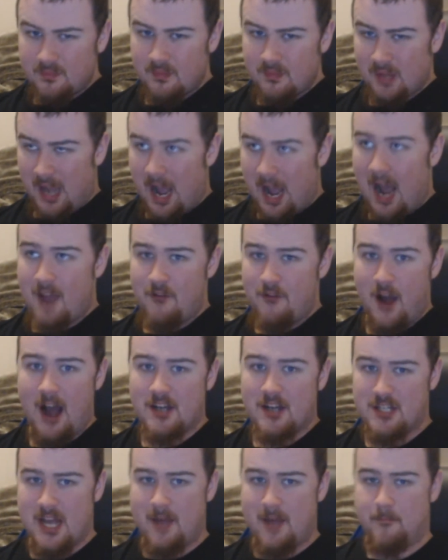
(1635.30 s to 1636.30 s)
I've
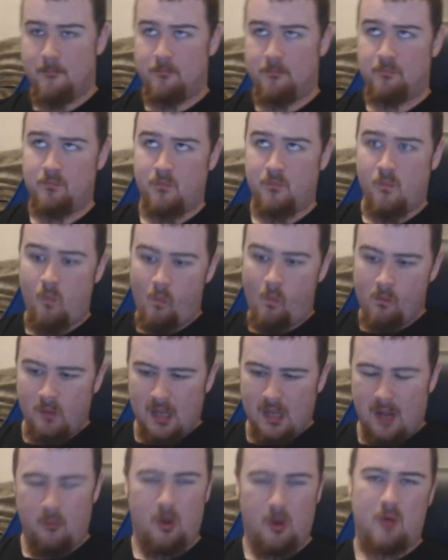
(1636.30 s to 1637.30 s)
had,
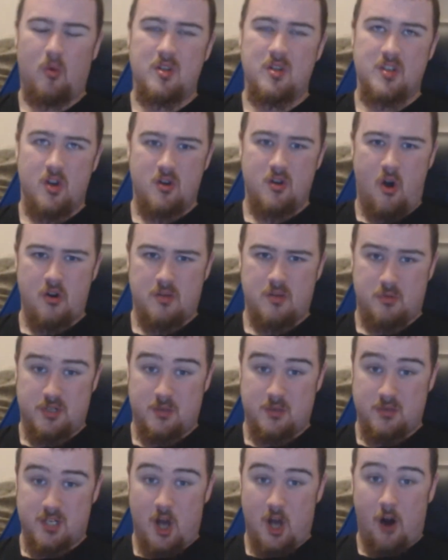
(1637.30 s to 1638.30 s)
well, it wasn't octopus, it
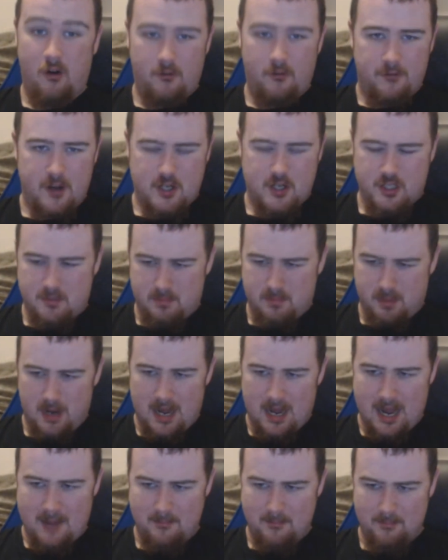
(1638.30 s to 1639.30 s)
was cuttlefish,
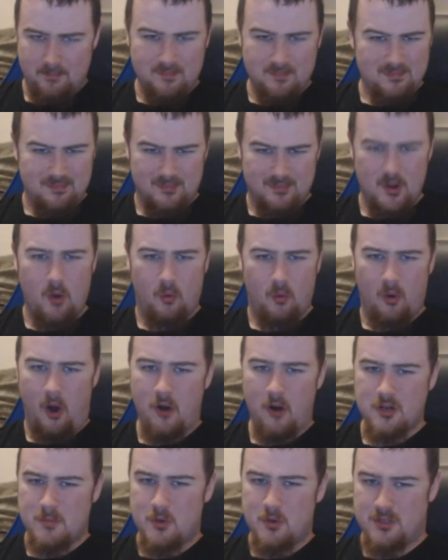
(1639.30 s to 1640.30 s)
but no,
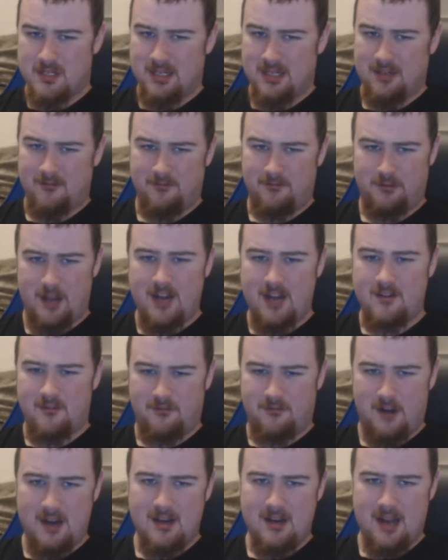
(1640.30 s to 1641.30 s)
octopus and like fried
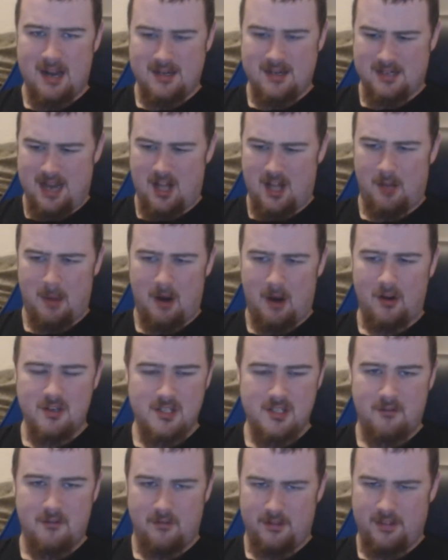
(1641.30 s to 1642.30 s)
and calamari and
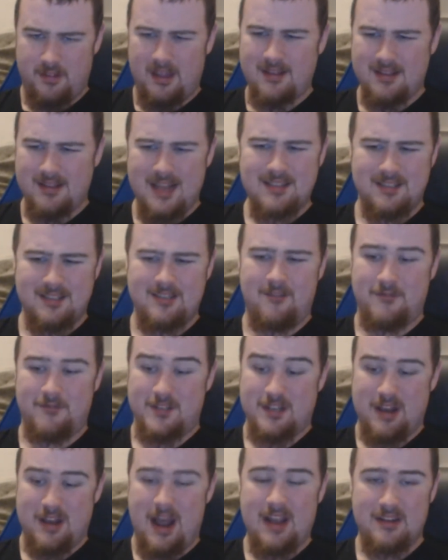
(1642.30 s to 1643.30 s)
stuff, that stuff's
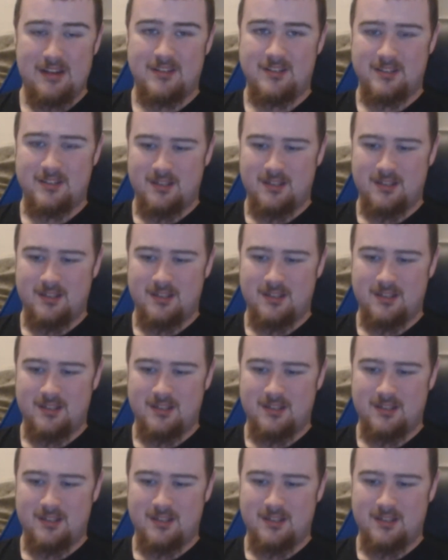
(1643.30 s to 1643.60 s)
nice.